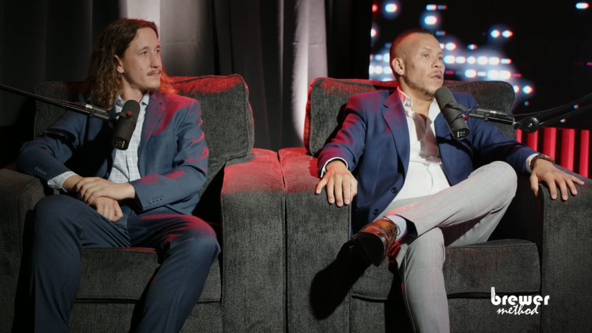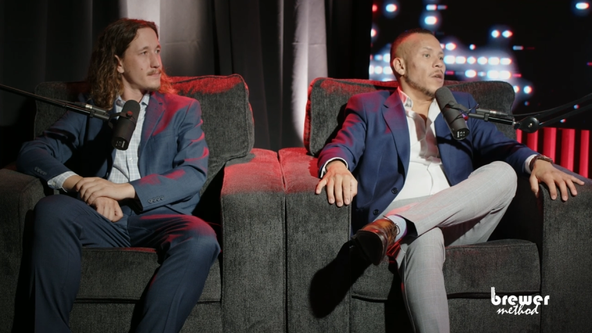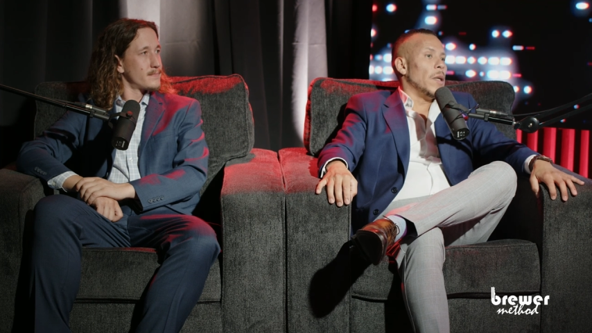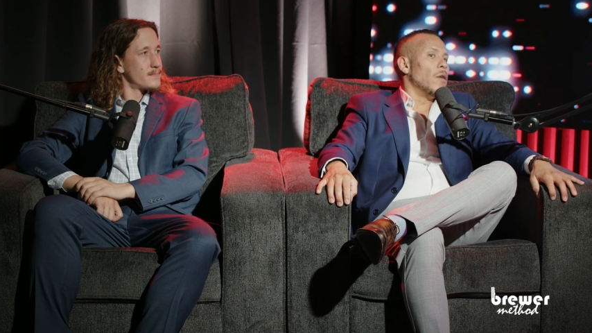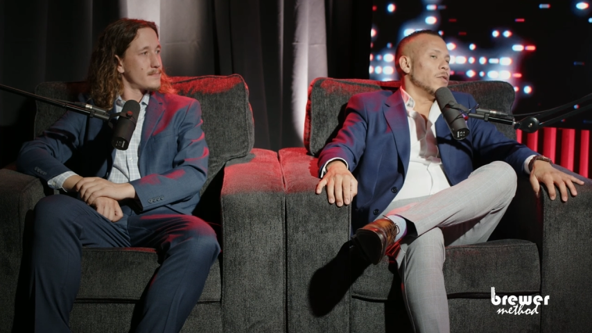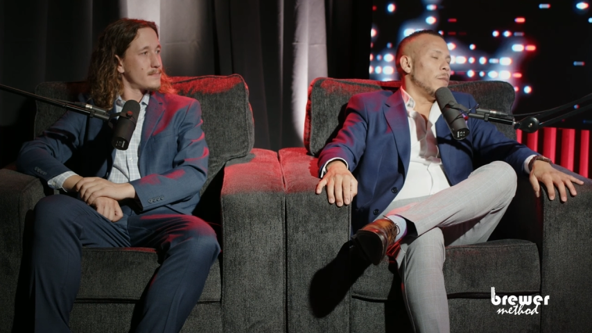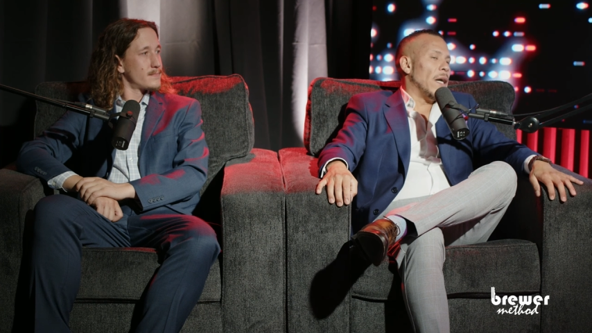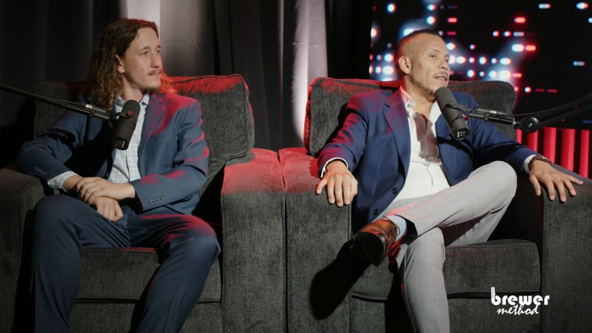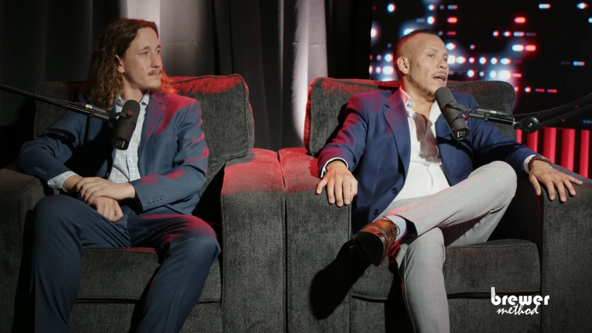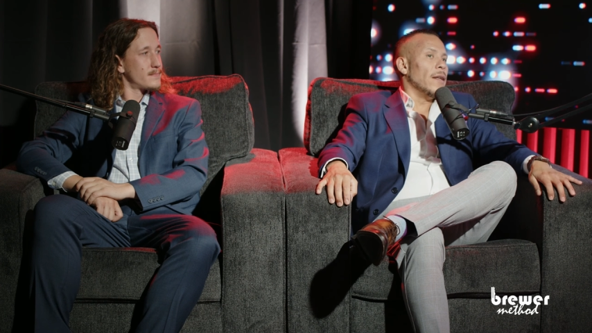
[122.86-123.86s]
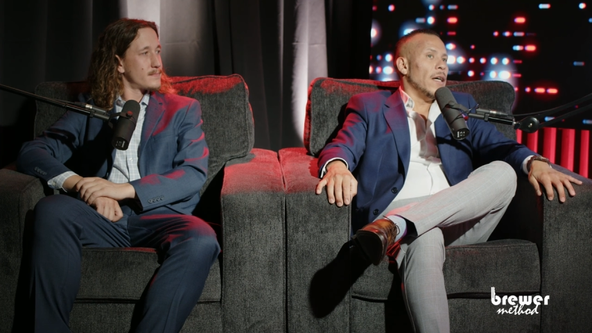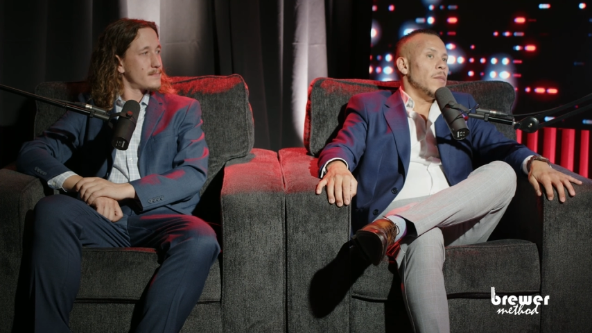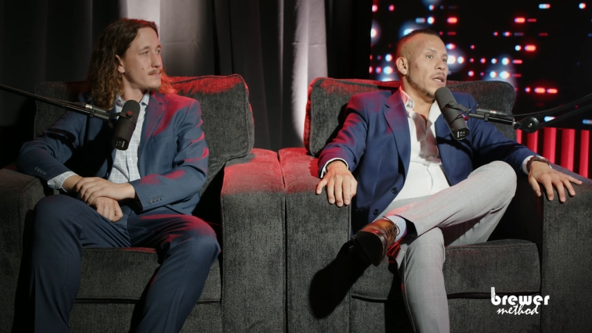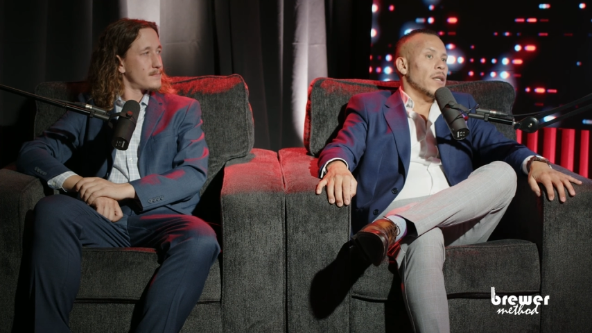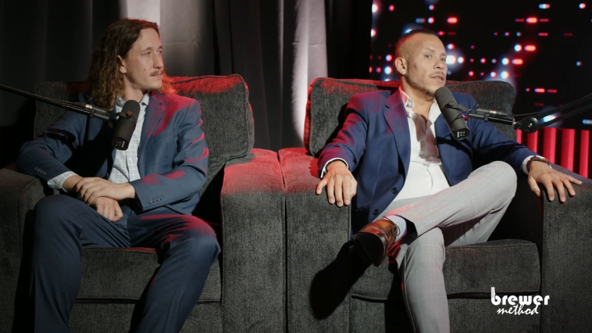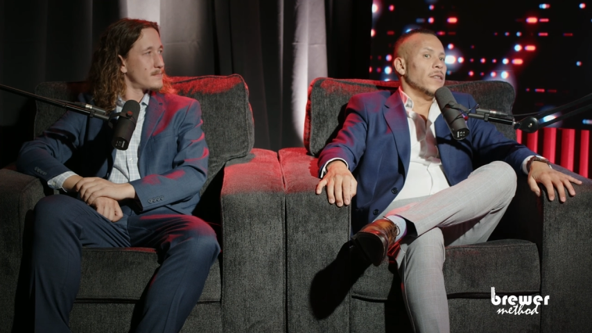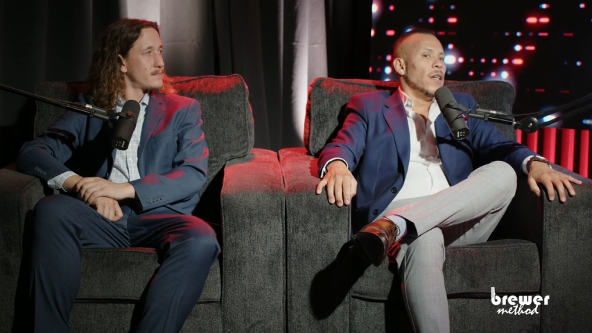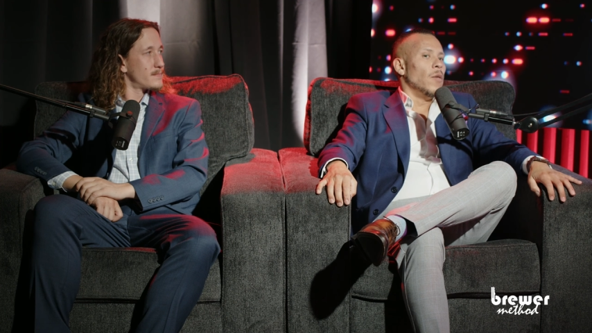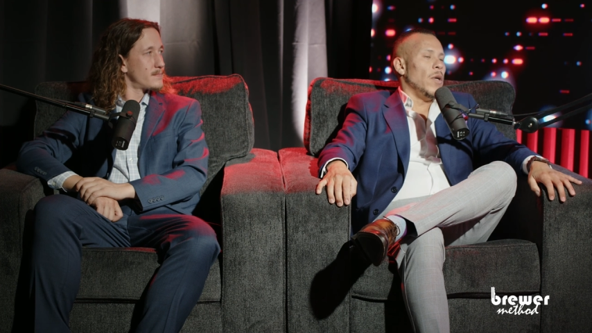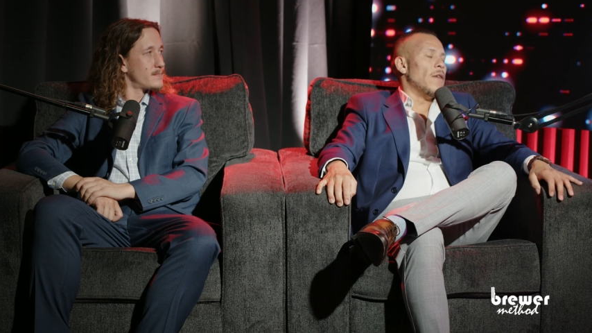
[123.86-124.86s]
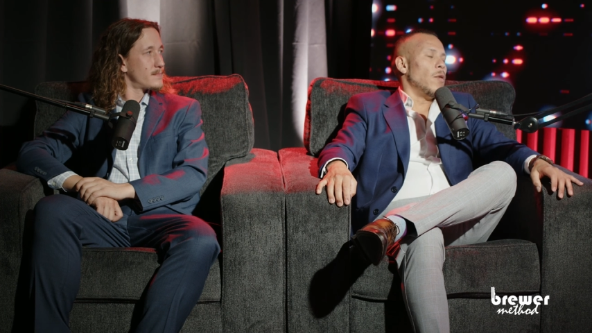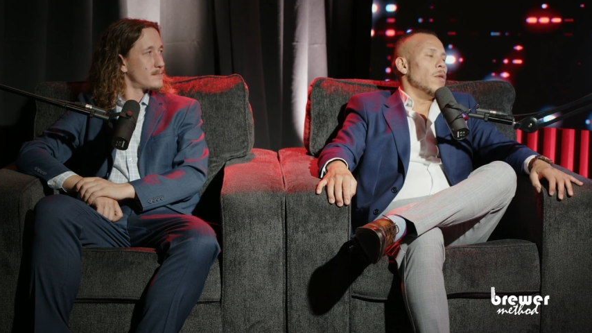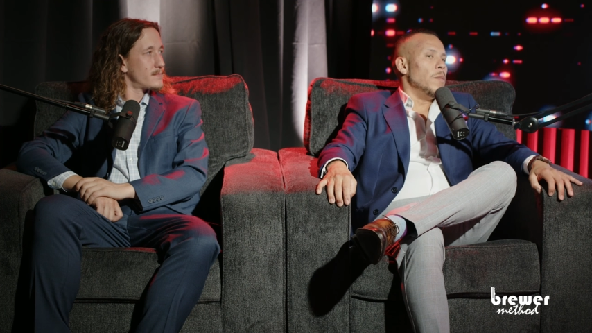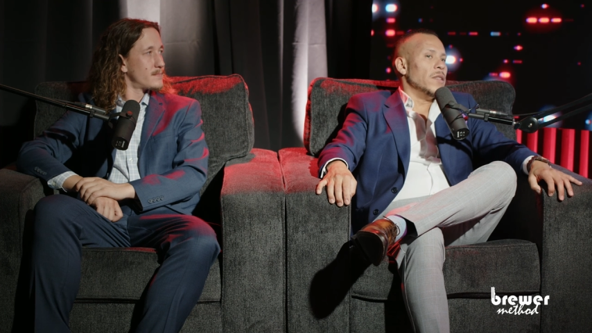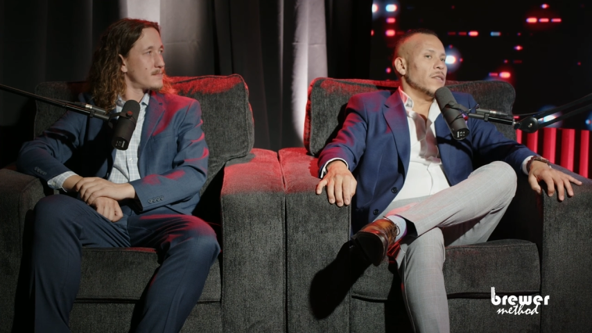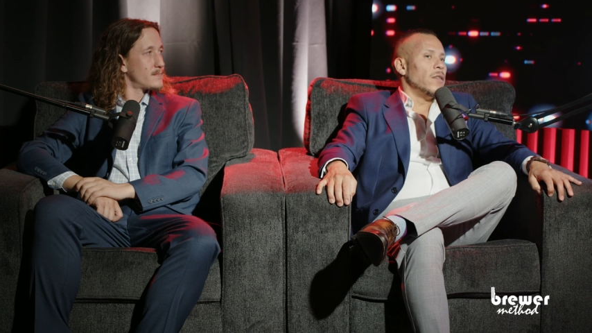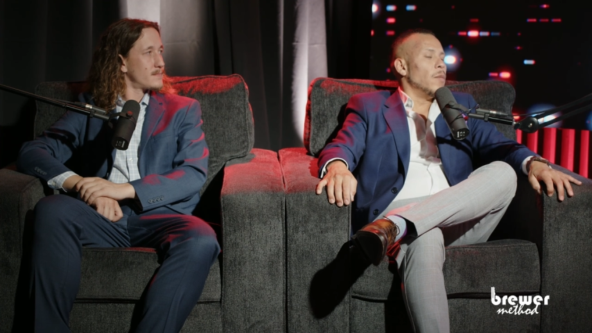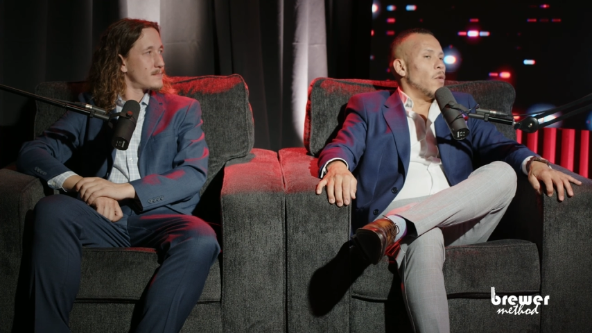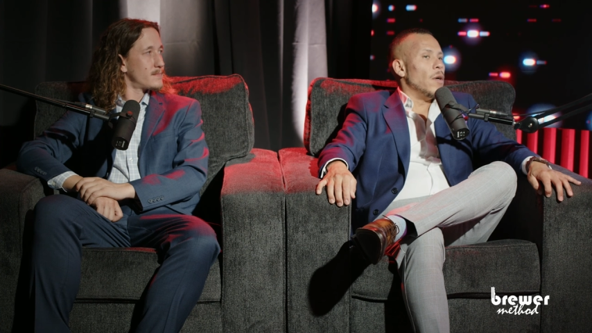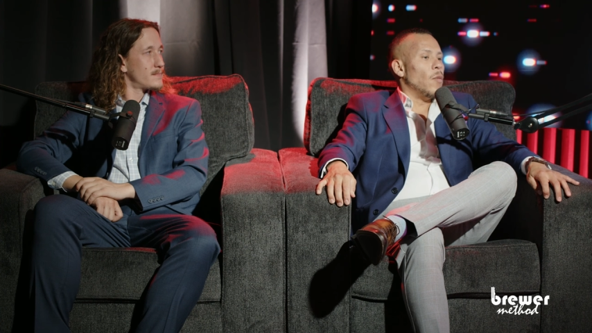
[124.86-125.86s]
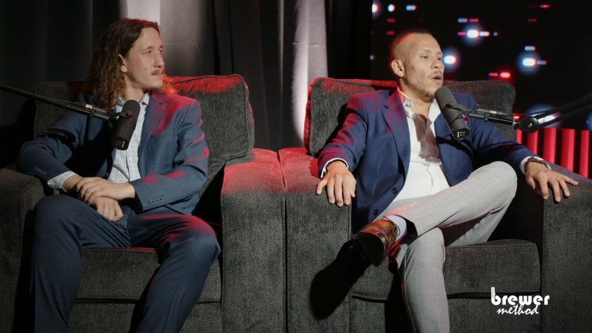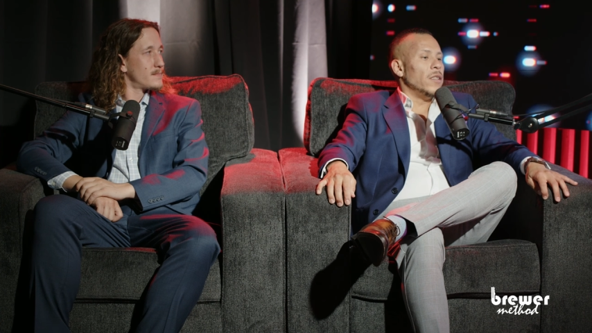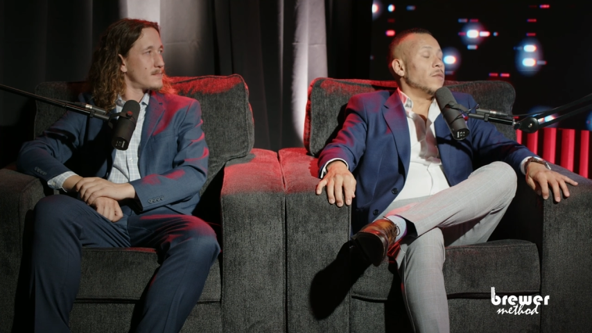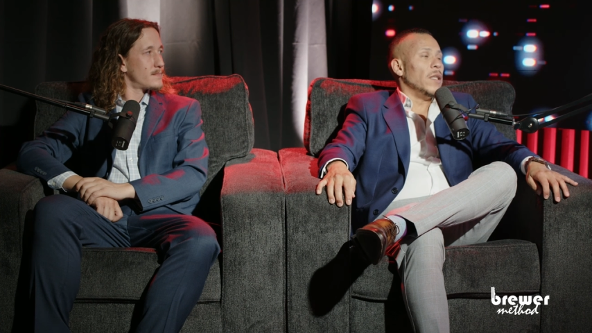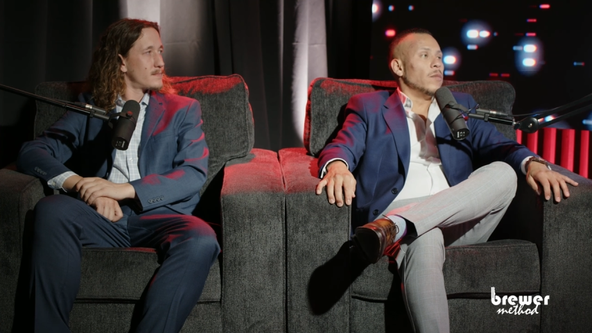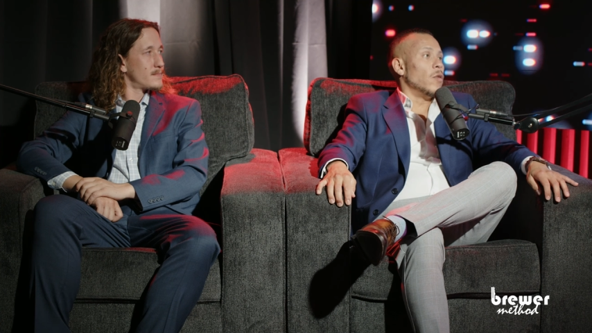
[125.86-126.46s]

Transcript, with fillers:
Speaker 1: a little bit closer back to LA because we have grown the business to a point where it just makes